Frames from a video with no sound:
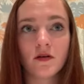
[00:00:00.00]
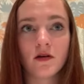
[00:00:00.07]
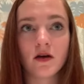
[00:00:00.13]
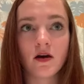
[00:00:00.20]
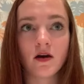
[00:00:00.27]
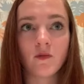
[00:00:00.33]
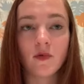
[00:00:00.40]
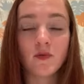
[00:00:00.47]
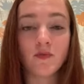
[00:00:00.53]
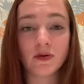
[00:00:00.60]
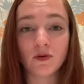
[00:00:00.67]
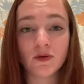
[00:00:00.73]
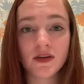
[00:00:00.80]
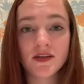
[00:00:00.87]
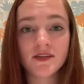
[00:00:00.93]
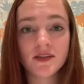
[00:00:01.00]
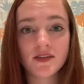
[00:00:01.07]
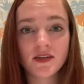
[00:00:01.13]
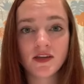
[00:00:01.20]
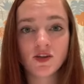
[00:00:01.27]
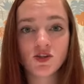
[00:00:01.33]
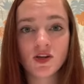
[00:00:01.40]
um, abilities in
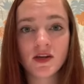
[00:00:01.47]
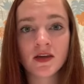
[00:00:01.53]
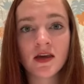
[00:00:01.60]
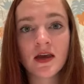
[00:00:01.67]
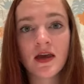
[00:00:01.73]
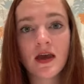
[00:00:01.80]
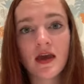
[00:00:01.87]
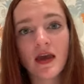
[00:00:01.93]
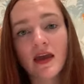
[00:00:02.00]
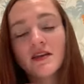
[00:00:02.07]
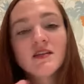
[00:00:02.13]
teaching and